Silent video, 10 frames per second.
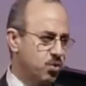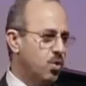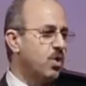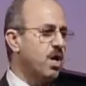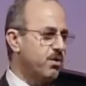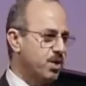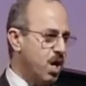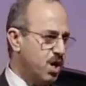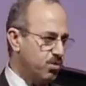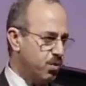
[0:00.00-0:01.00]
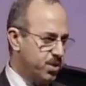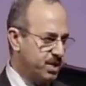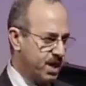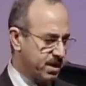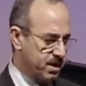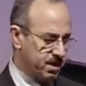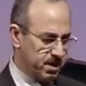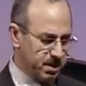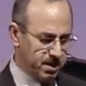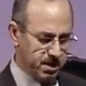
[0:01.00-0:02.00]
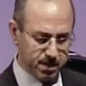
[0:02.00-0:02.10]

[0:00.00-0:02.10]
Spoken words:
all our young boys and girls.